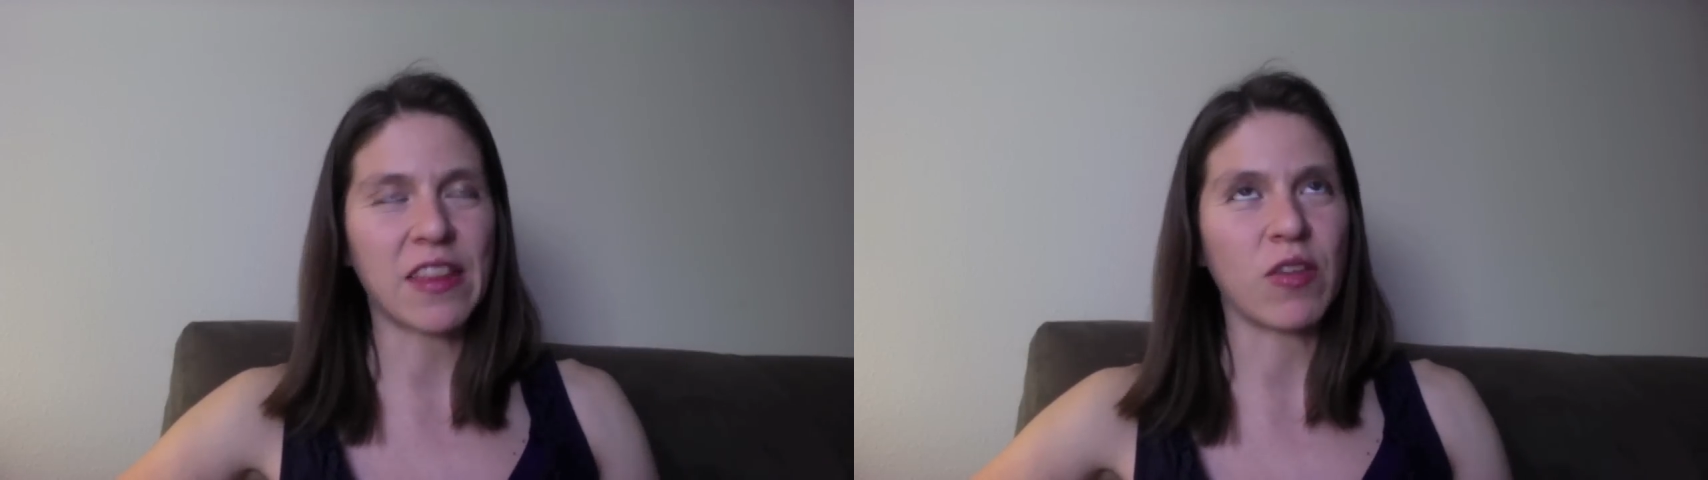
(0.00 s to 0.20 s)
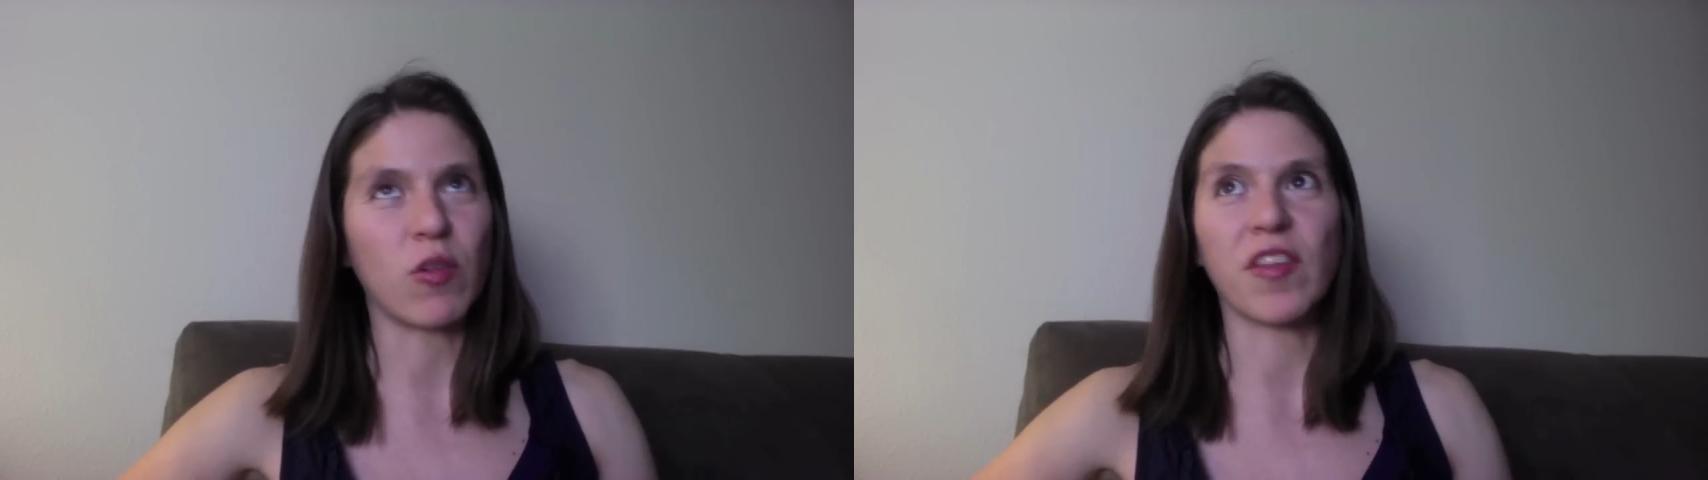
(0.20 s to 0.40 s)

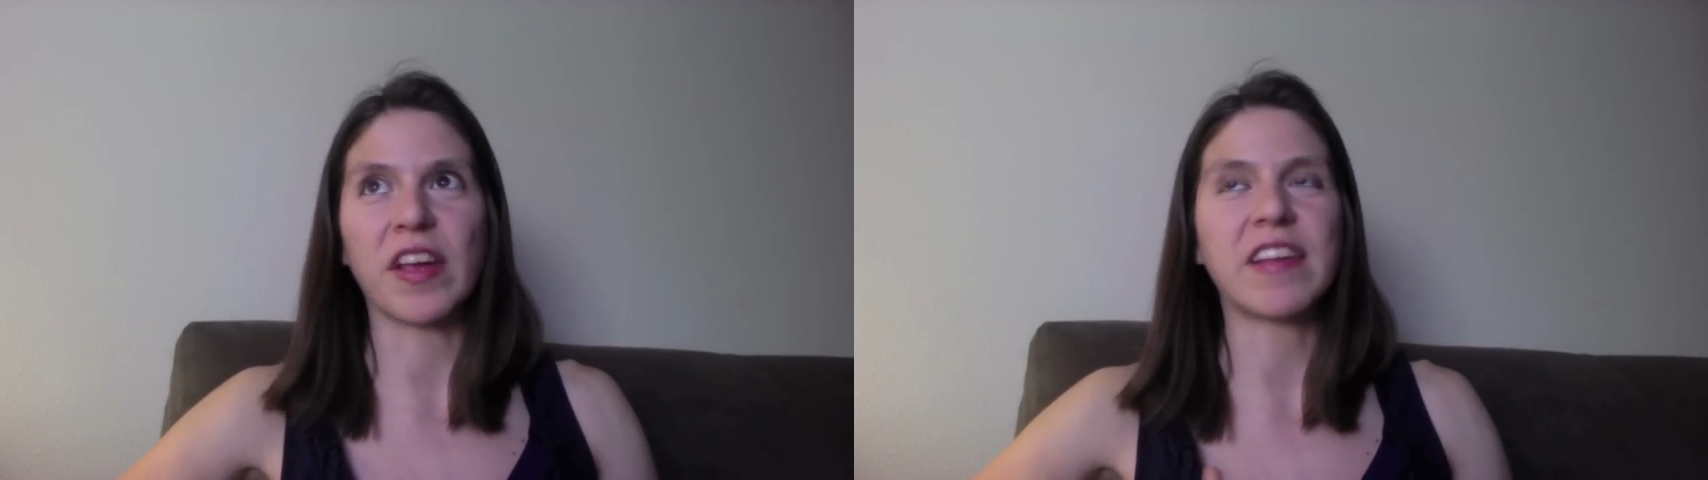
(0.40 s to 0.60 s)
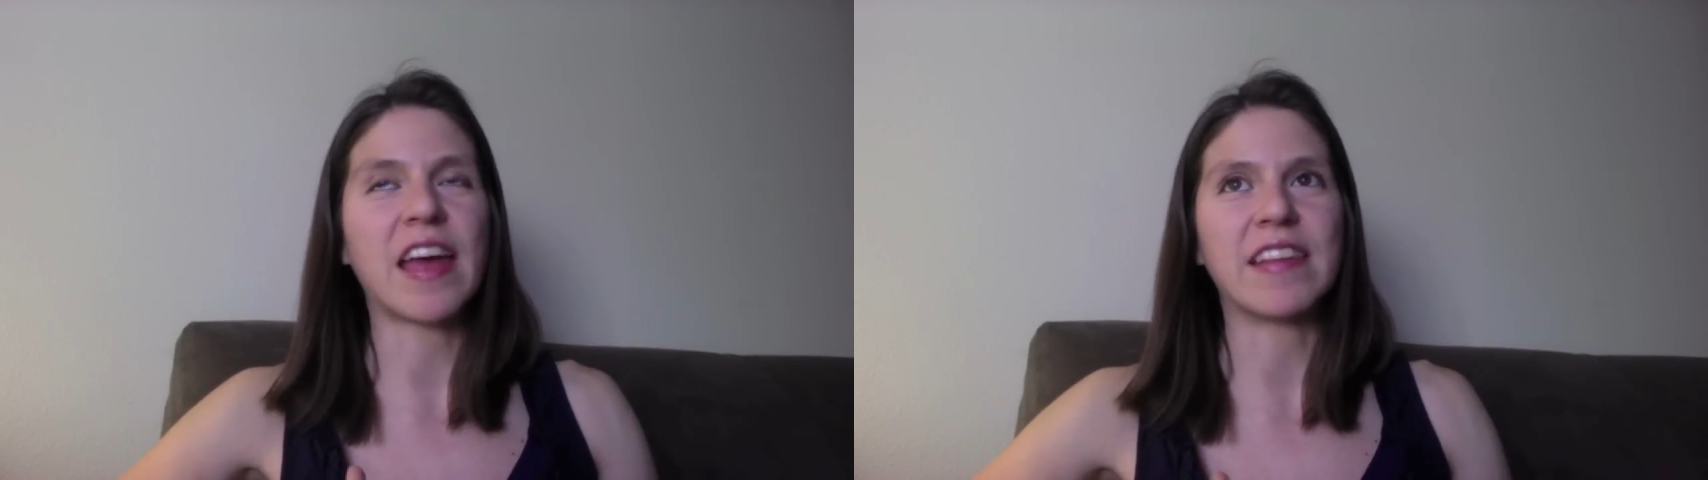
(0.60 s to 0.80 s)
There was like
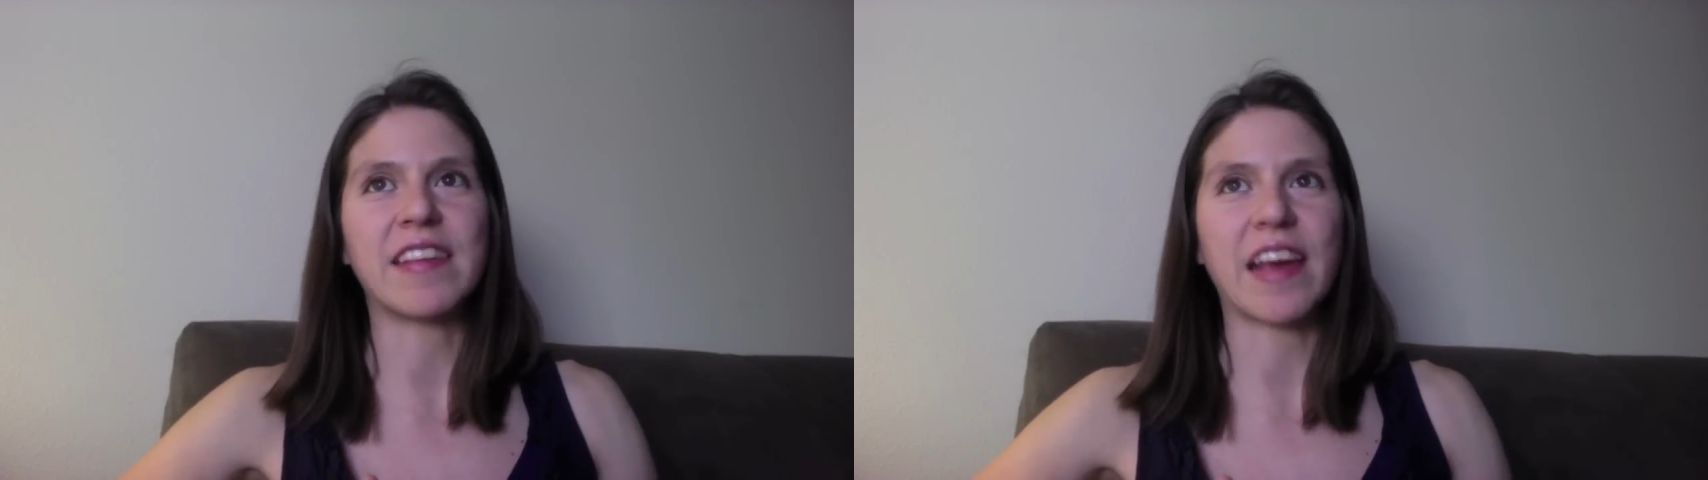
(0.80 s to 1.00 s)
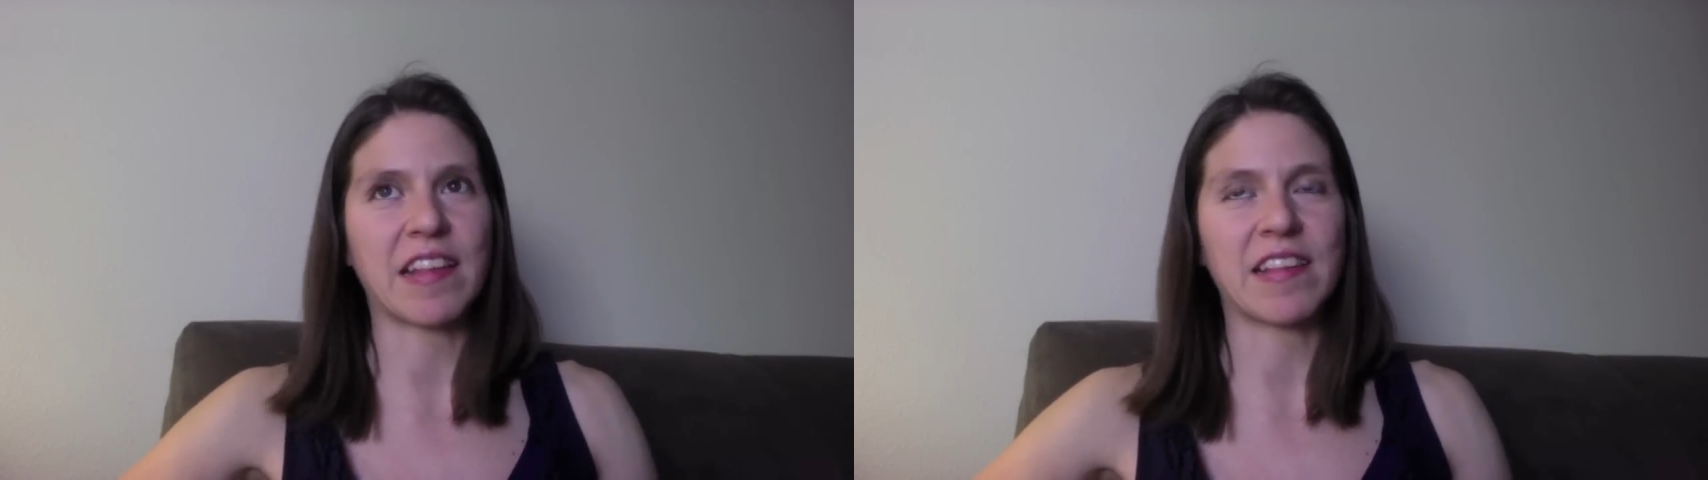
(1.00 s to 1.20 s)
10
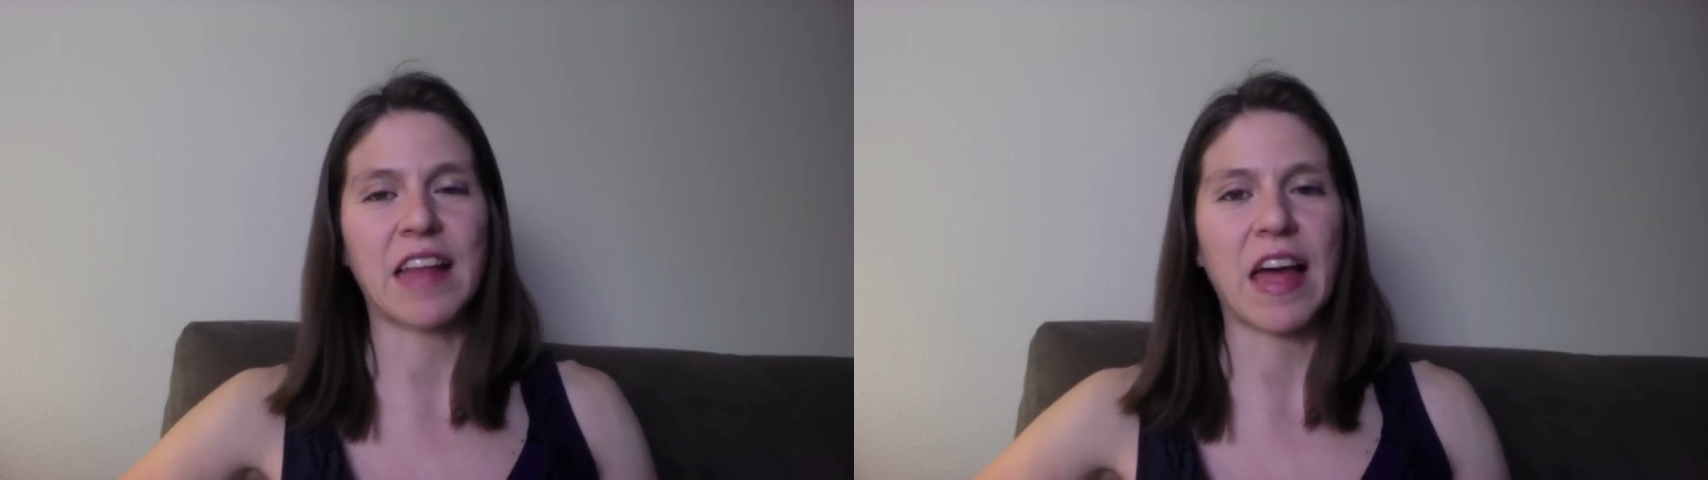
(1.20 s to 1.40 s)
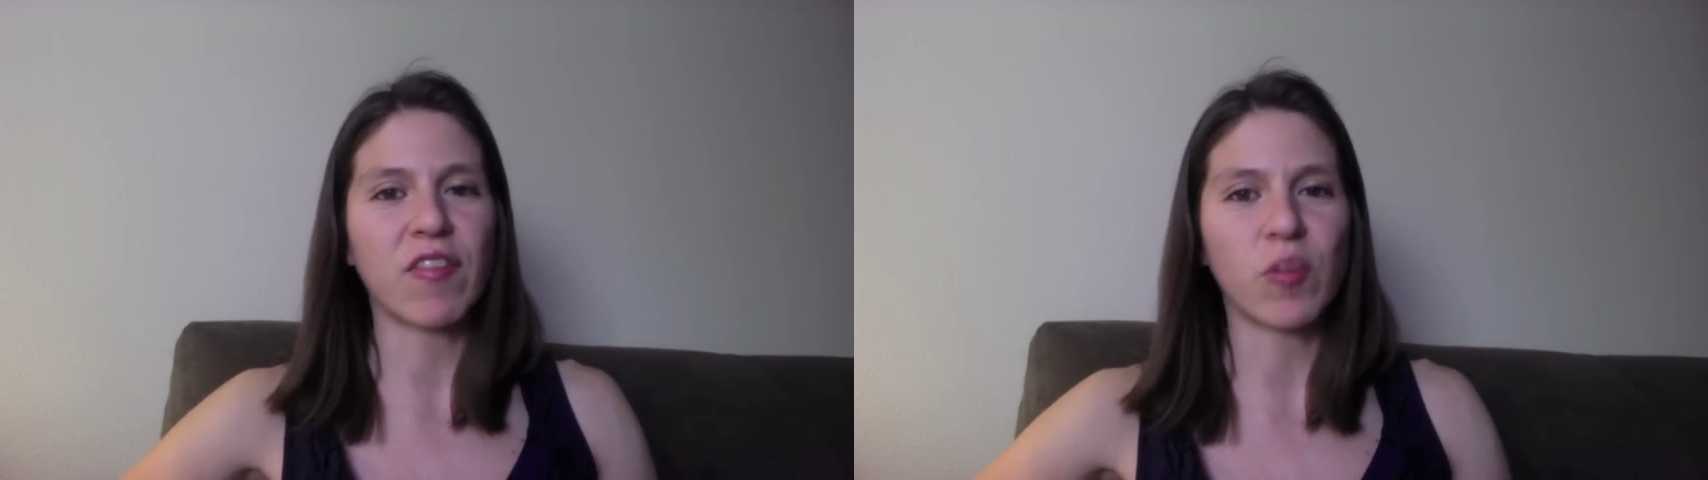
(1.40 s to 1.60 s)
seconds
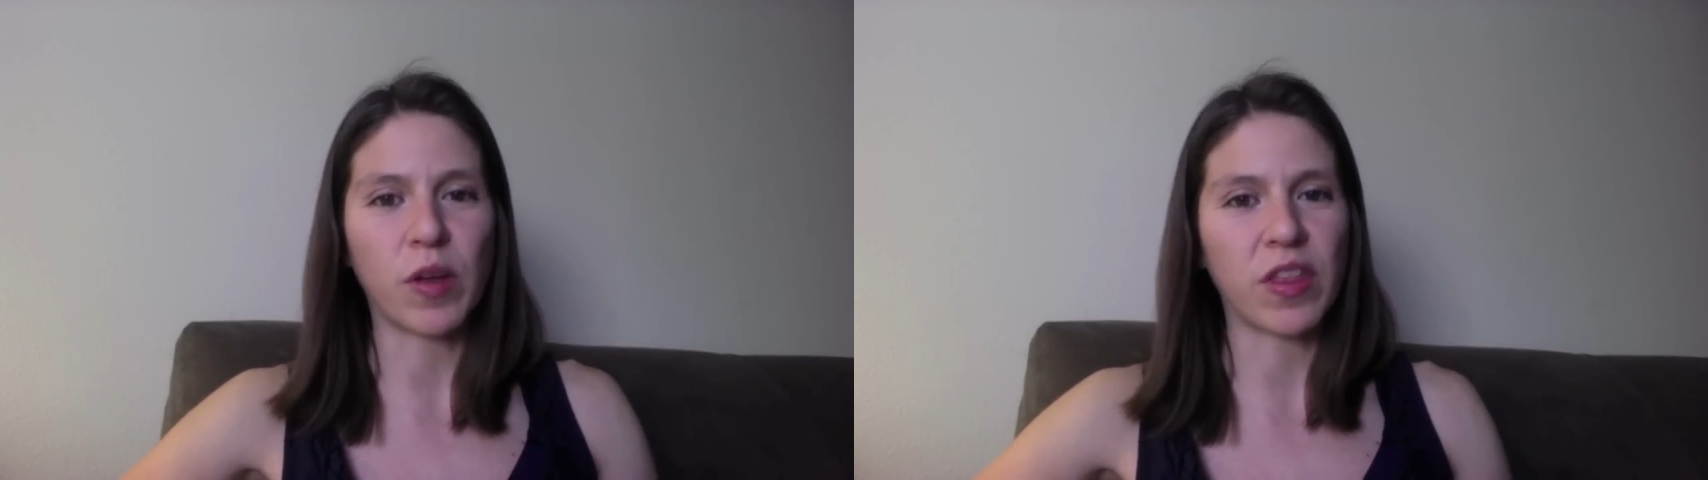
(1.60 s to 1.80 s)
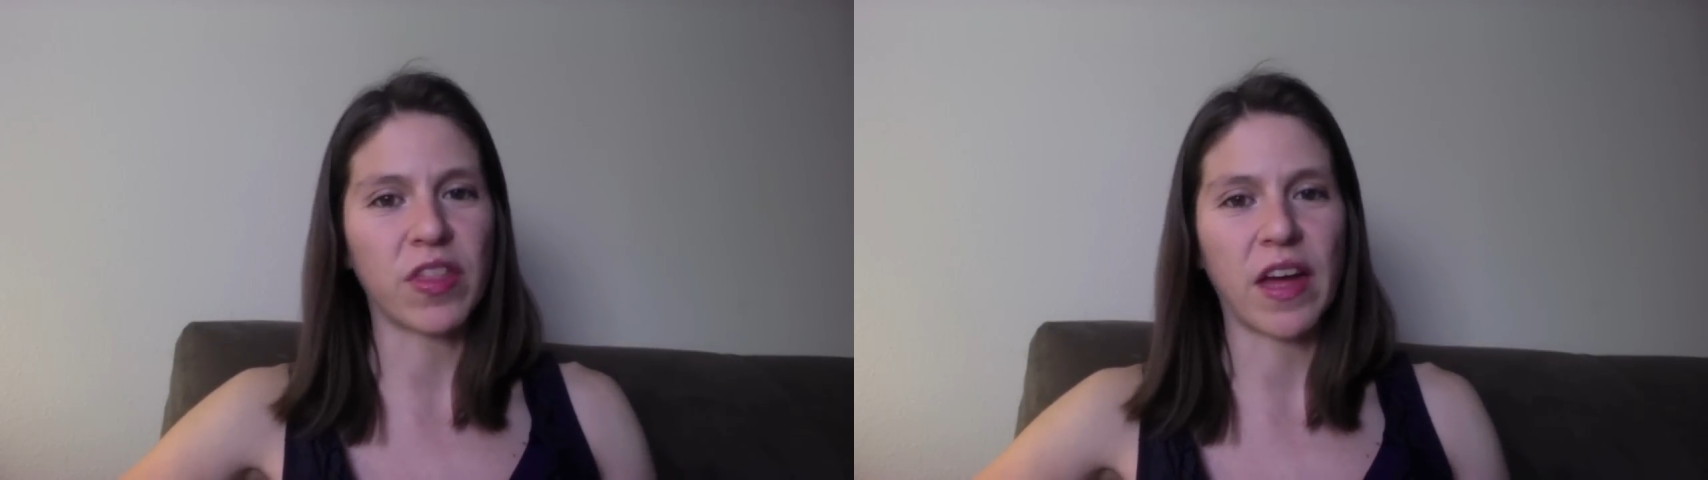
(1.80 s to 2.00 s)
left with